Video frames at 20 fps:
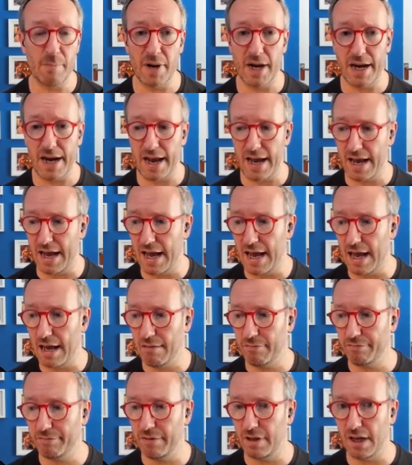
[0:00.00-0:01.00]
might
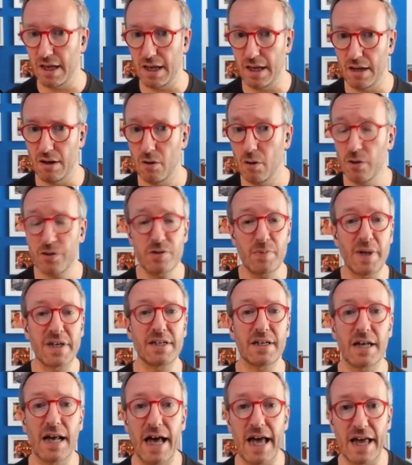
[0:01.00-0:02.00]
have
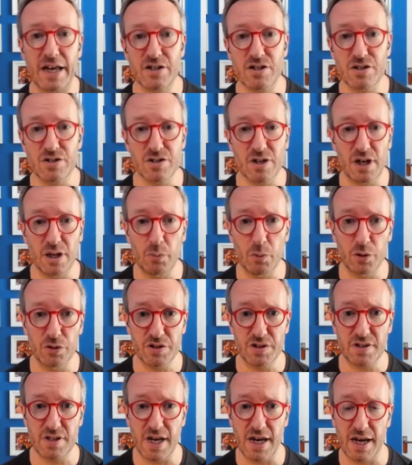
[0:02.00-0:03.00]
automated actions I want
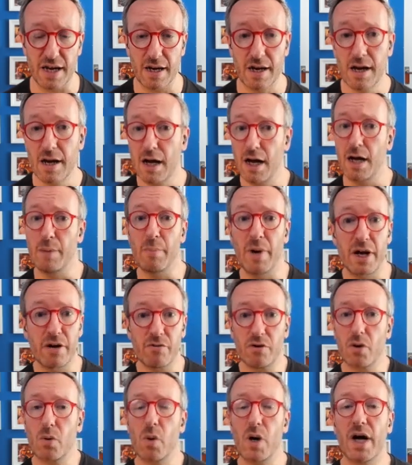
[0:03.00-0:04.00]
to take. I might
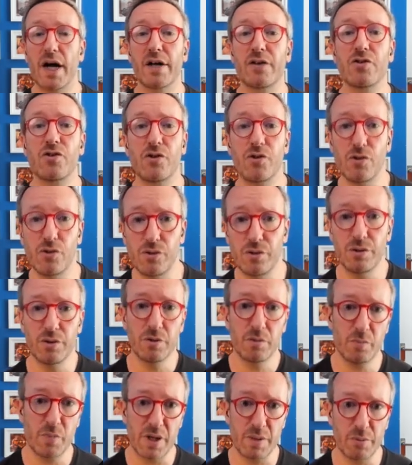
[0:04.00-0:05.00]
require 2
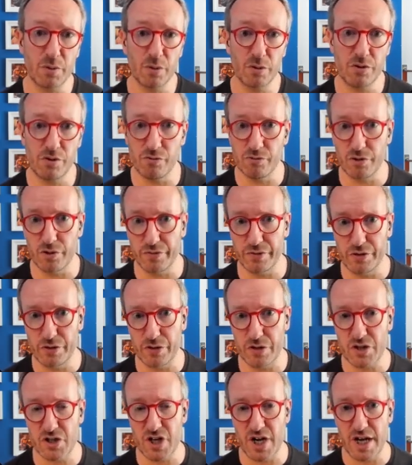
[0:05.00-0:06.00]
people to review
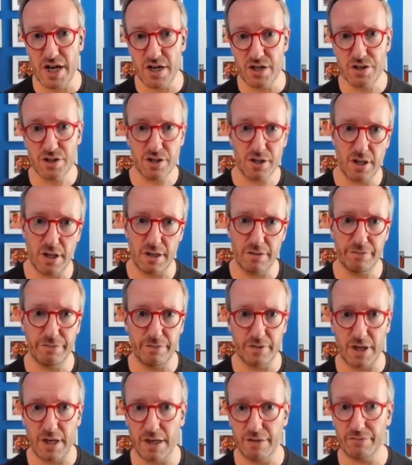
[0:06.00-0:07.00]
the change if
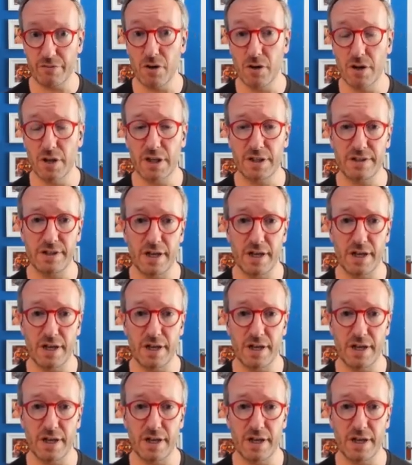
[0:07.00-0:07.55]
I've got